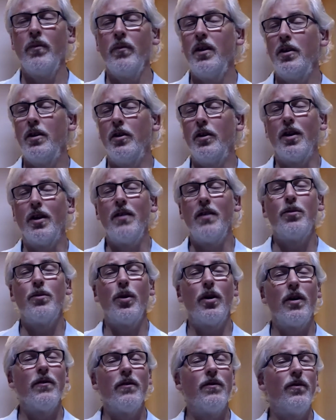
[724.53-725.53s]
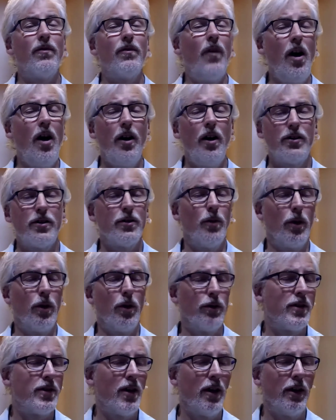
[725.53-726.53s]
You could even put it far to one
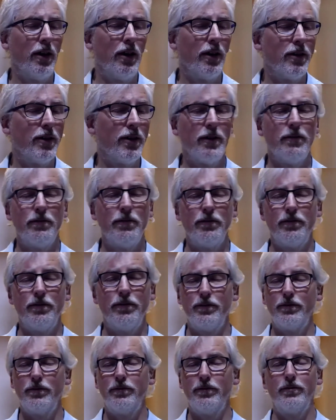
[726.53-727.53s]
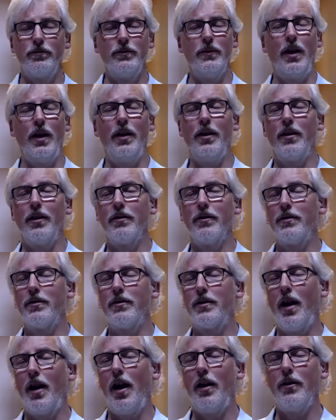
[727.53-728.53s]
side, let it
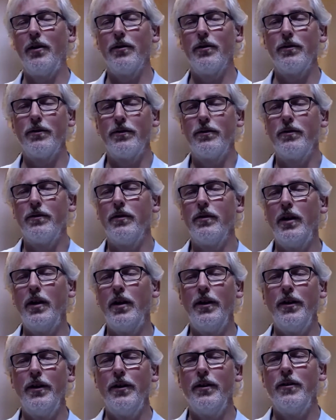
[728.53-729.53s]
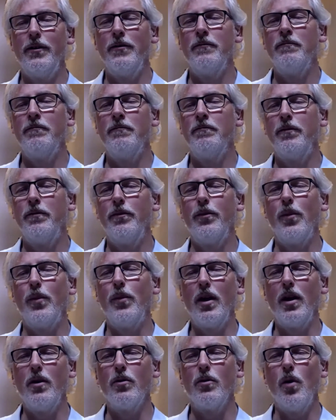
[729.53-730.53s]
kind of
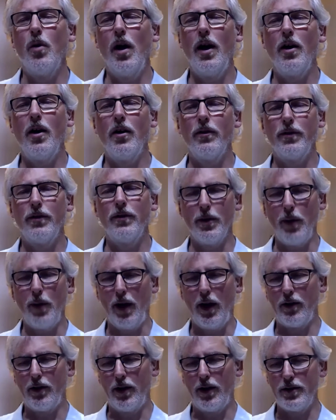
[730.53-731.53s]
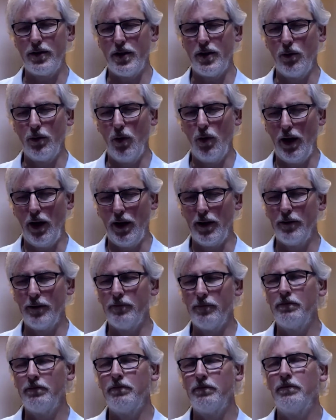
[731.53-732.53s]
be way off in the background somewhere,
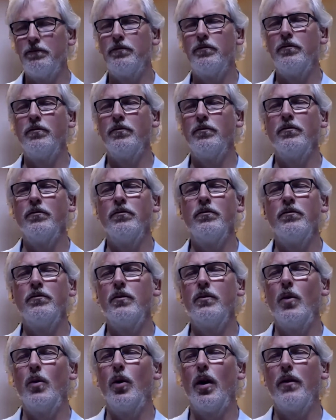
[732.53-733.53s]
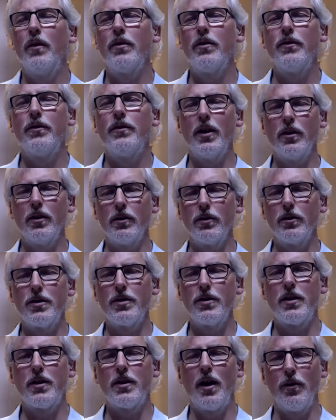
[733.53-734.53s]
whatever feels
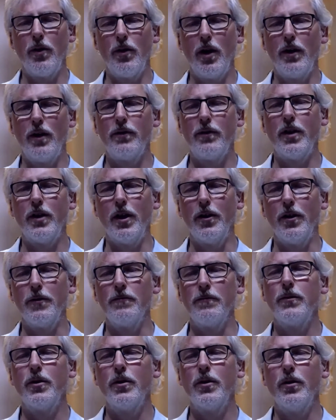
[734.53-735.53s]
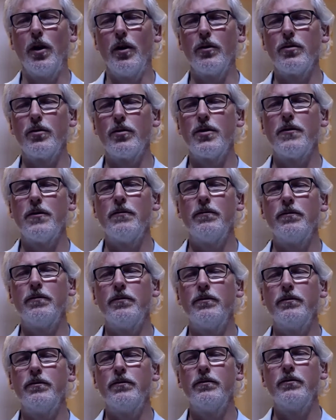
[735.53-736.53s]
kind of right for you, who knows?
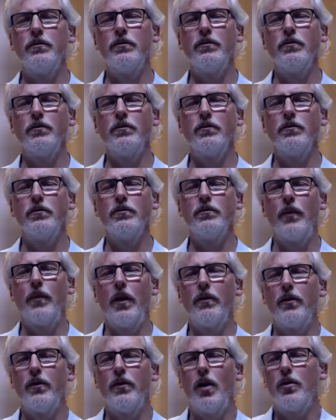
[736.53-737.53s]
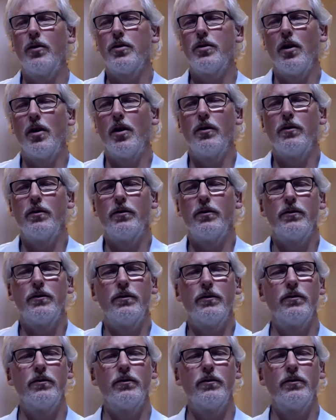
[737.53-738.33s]
Float off,